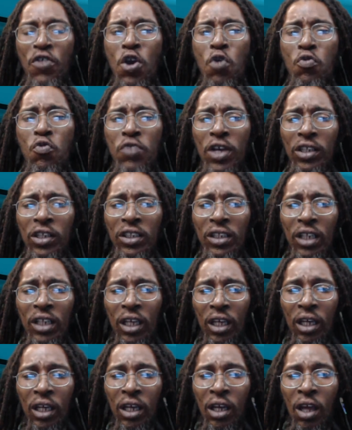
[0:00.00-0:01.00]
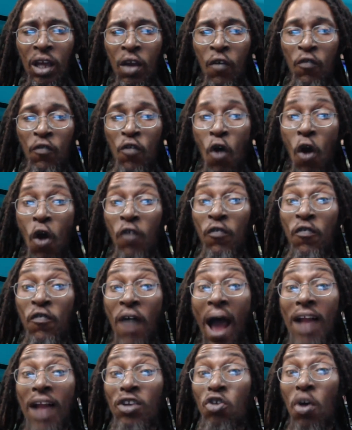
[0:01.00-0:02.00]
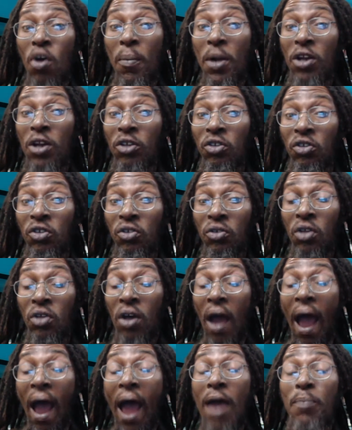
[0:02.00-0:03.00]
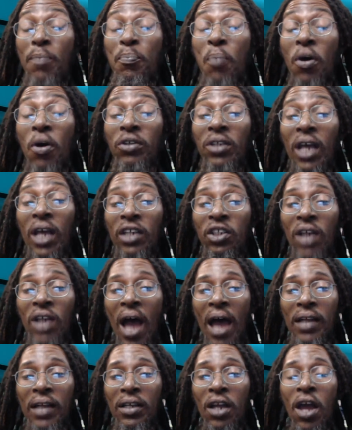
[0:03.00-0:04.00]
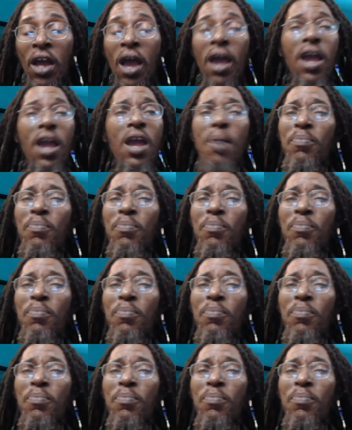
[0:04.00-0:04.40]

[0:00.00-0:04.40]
furiously for valuables and possession.